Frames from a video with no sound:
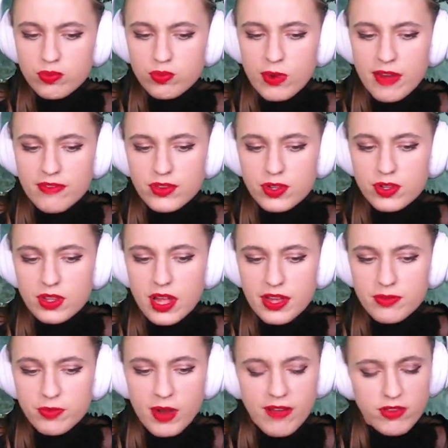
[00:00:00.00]
Rebel
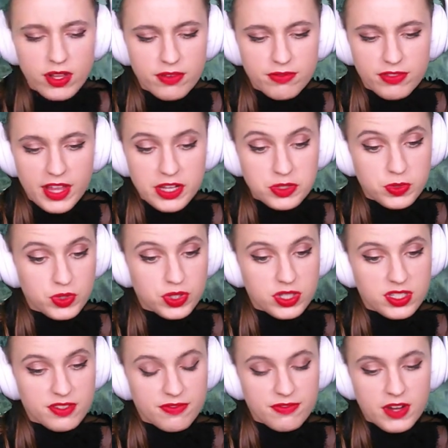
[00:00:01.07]
in Flesh was
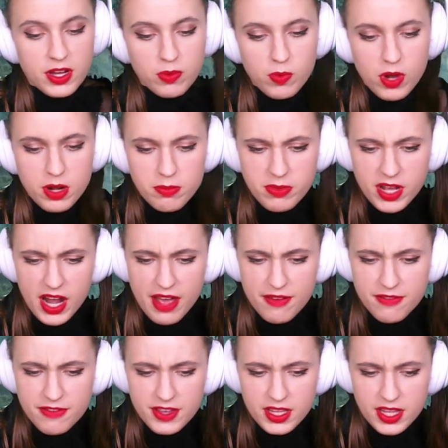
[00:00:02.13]
just a fun one, but I
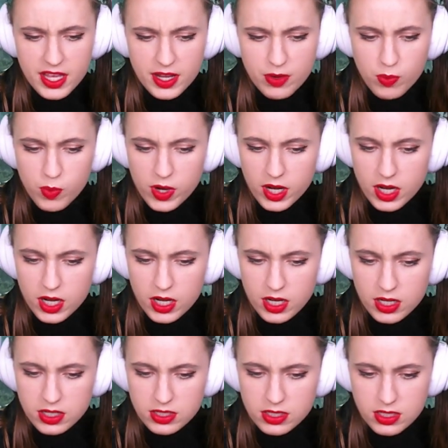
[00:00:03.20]
feel like
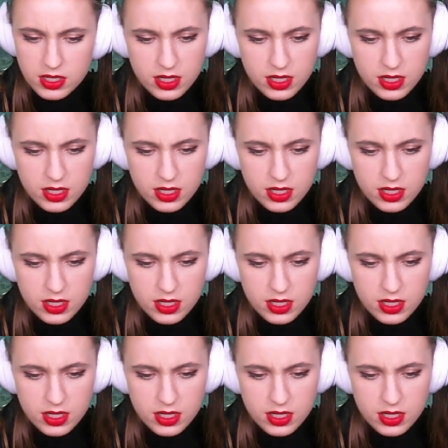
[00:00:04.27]
we're